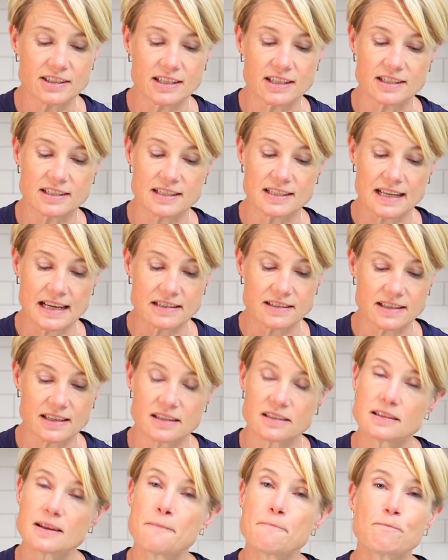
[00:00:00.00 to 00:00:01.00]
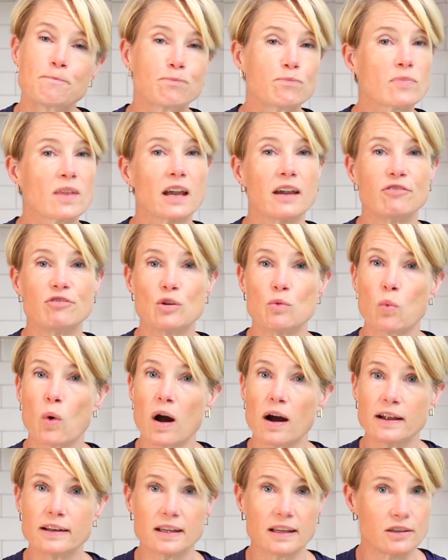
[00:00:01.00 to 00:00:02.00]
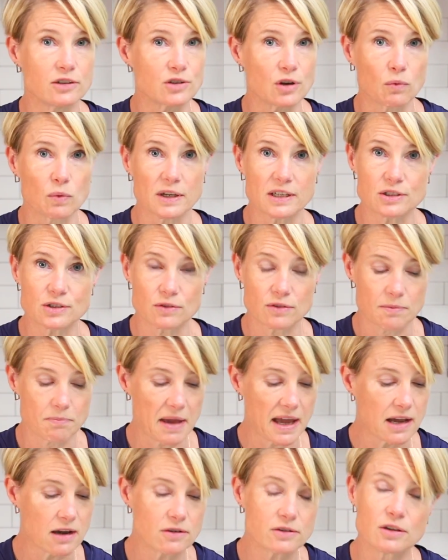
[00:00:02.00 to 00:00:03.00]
seasoned as is. If you want and you don't want to do the mayo,